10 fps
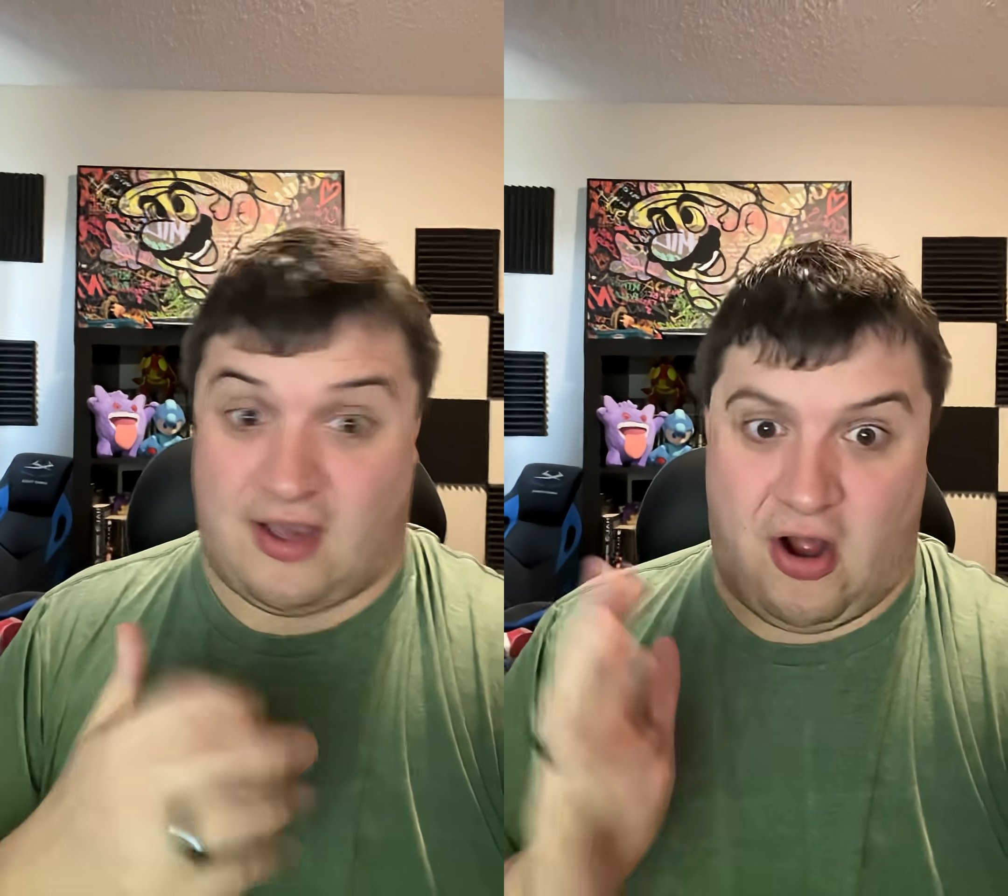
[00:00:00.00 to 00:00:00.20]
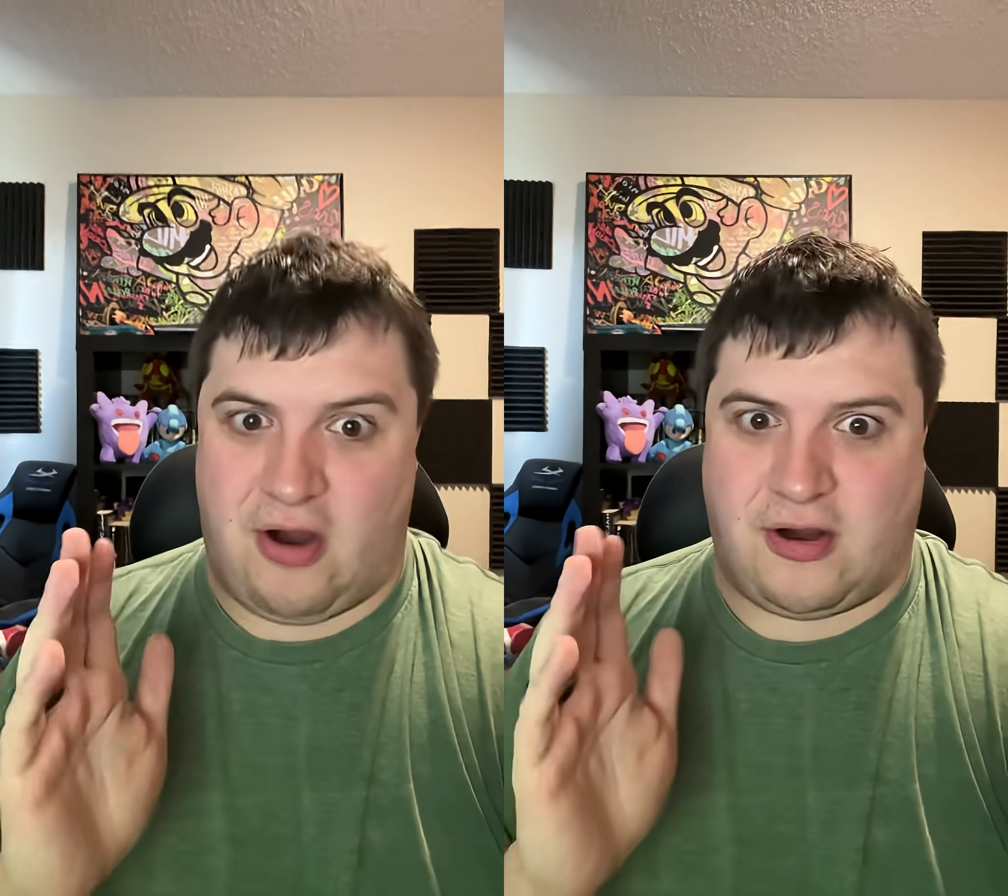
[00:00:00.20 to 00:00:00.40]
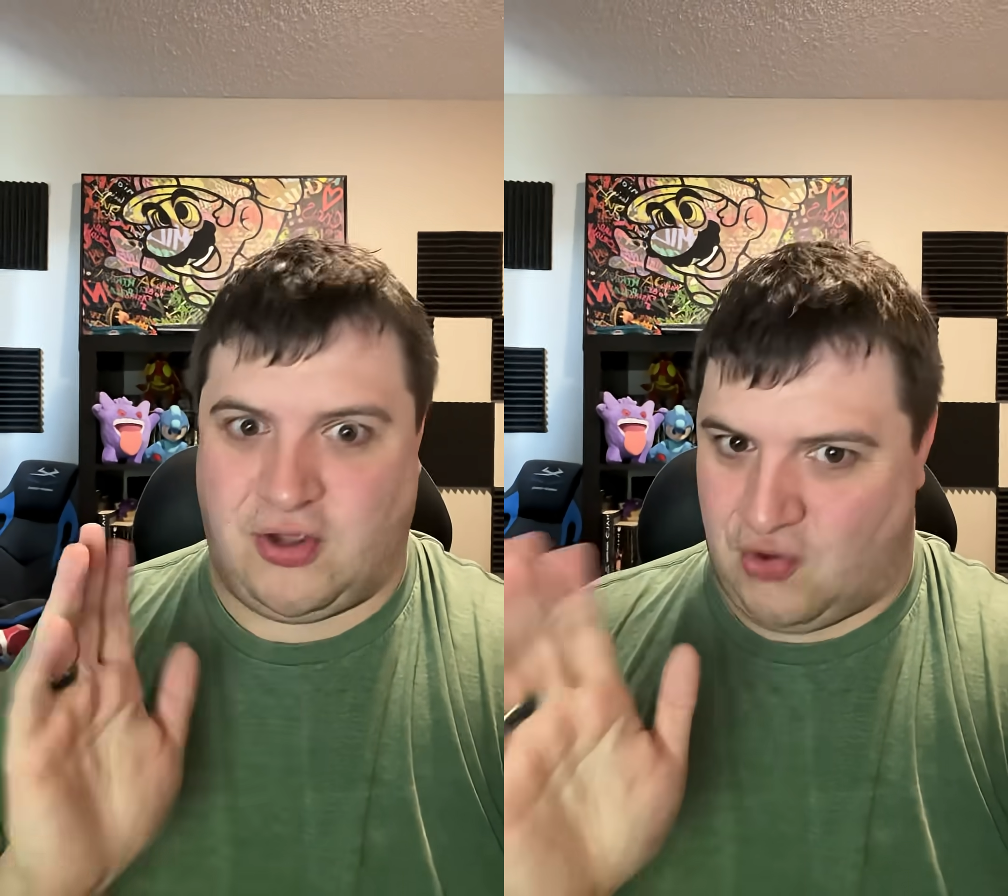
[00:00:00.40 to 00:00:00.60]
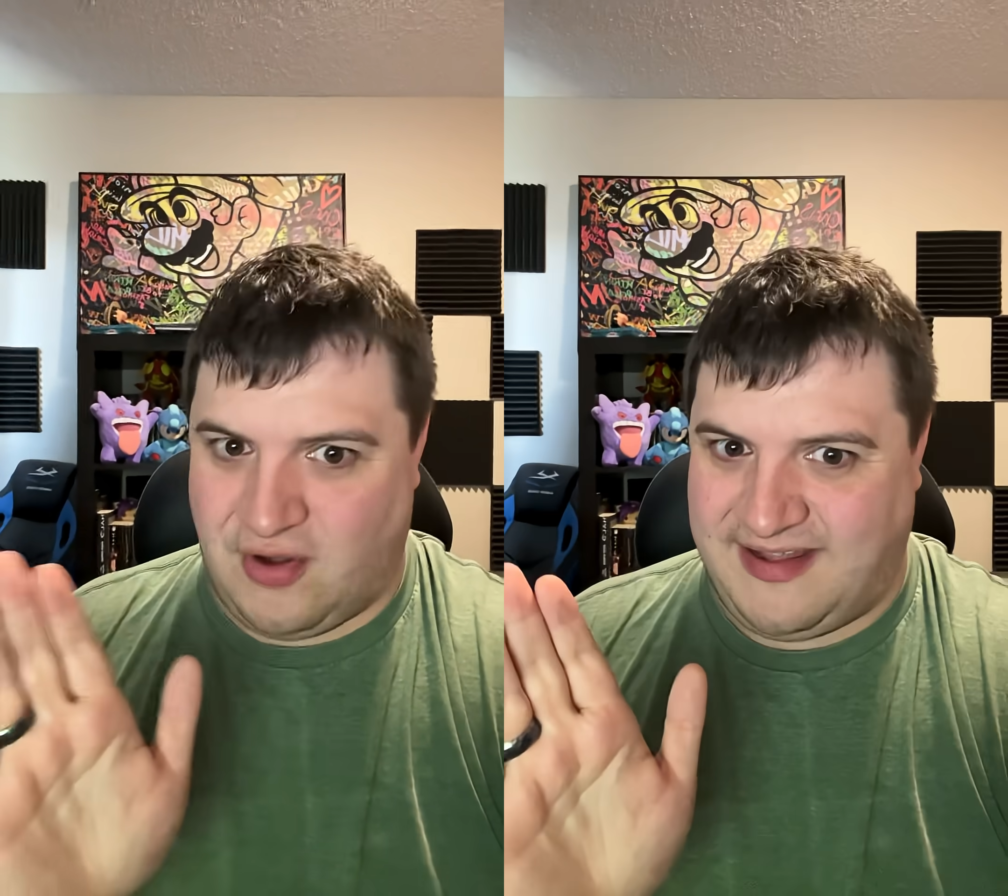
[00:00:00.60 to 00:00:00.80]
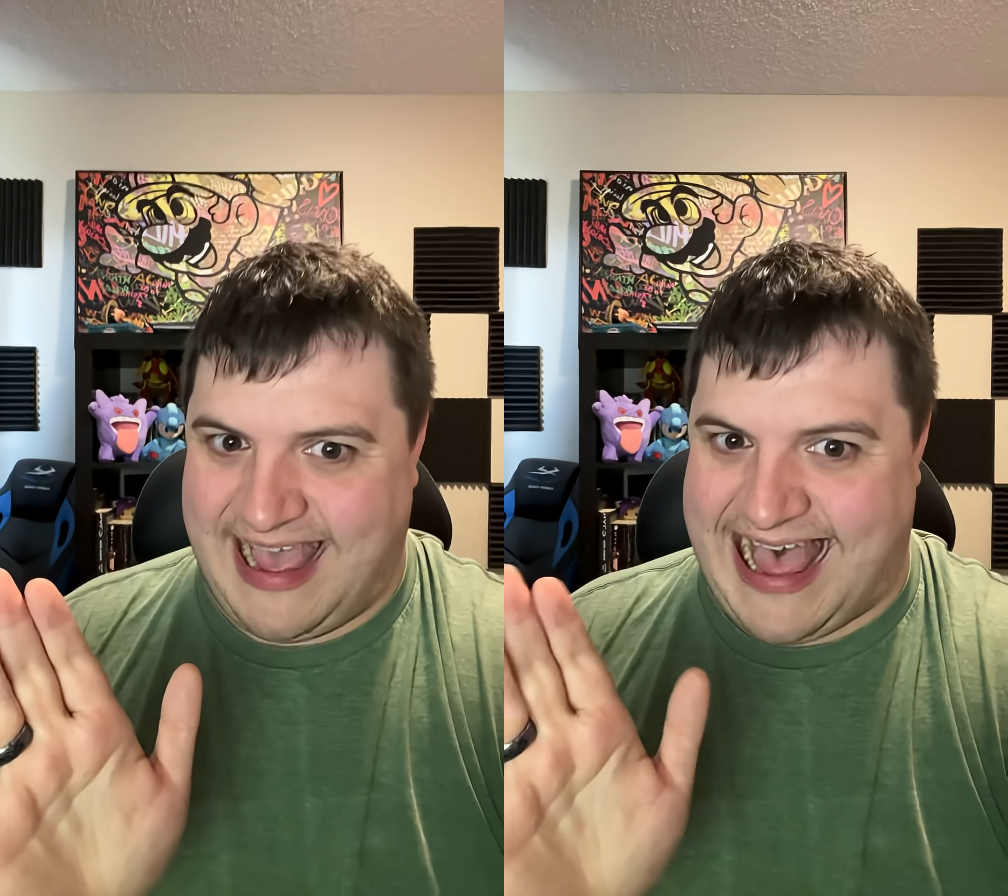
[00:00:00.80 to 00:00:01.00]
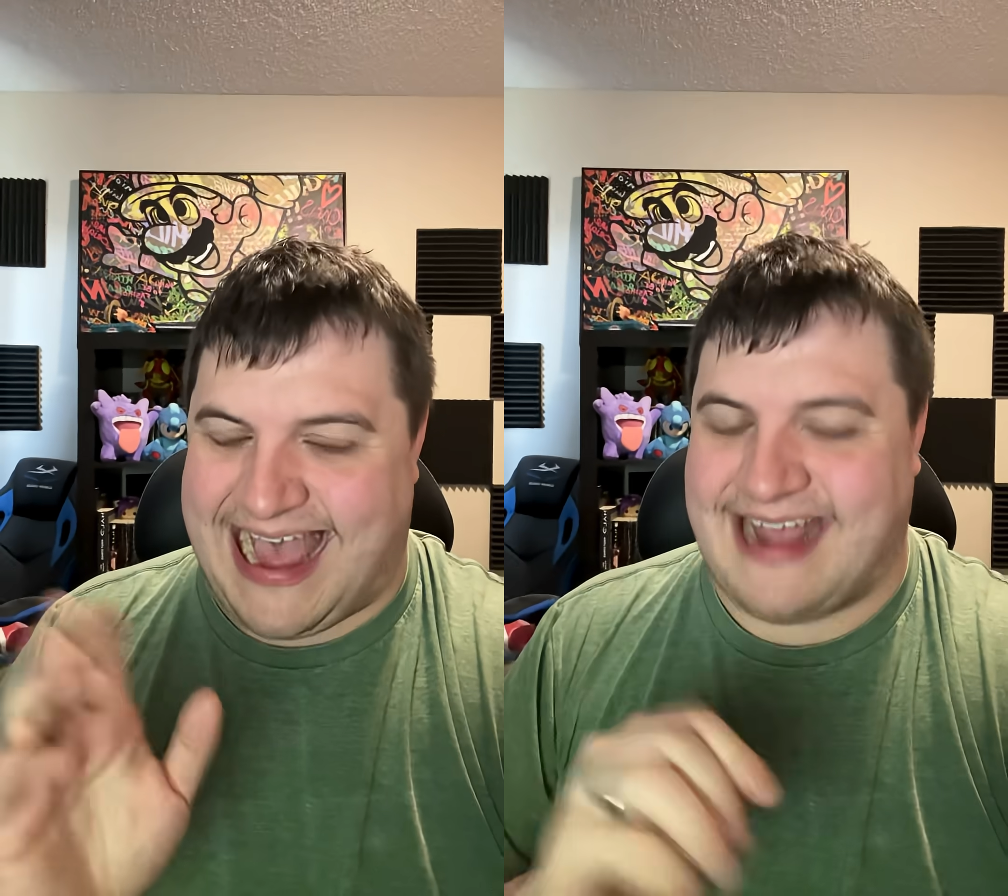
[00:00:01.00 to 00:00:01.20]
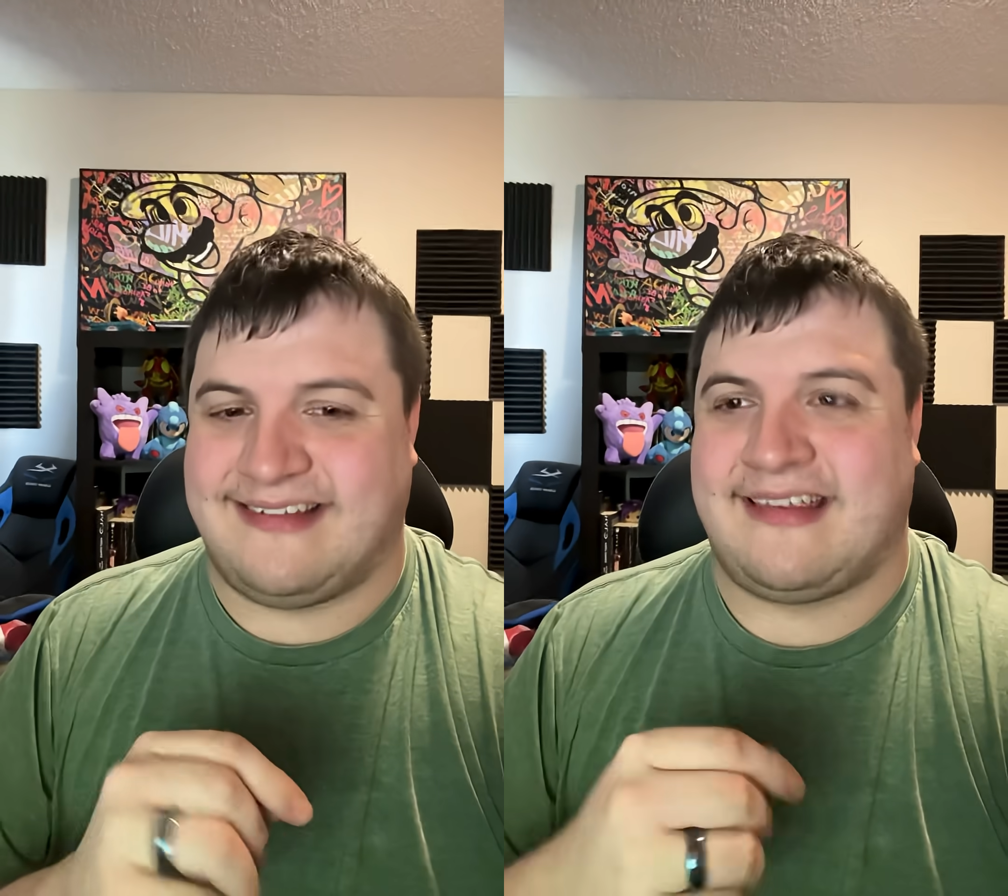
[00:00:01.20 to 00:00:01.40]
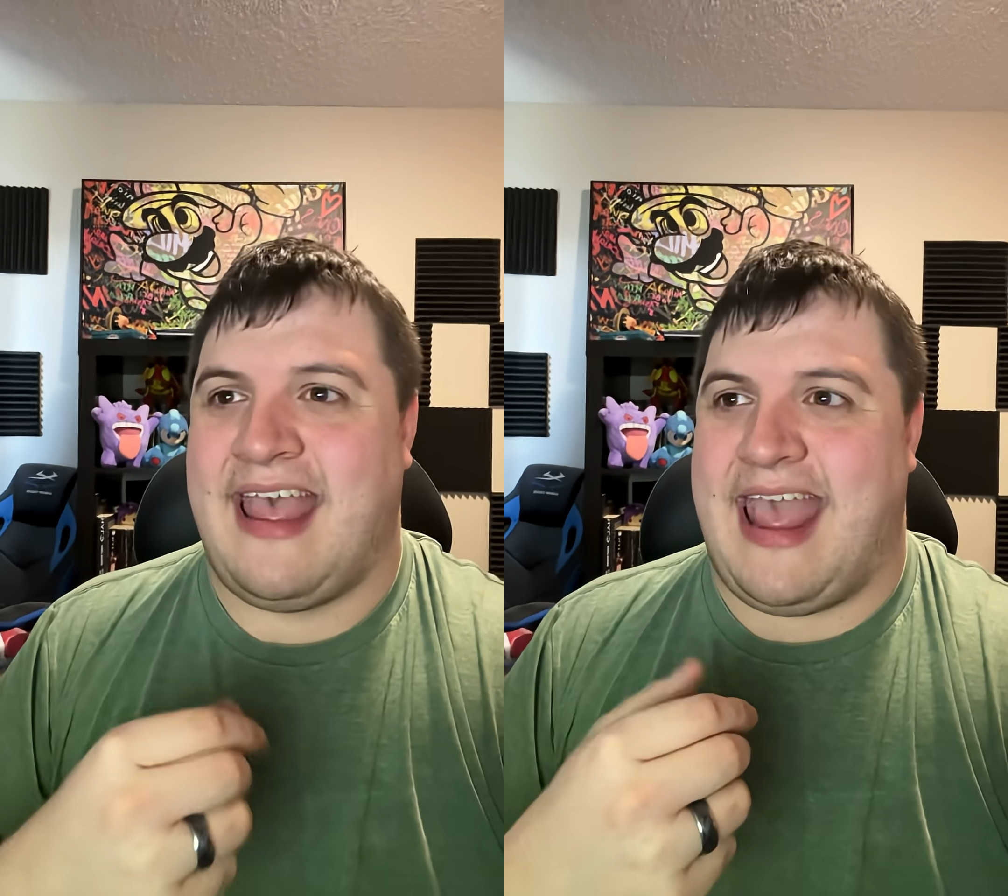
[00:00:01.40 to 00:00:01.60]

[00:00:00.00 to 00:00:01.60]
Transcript: are good guys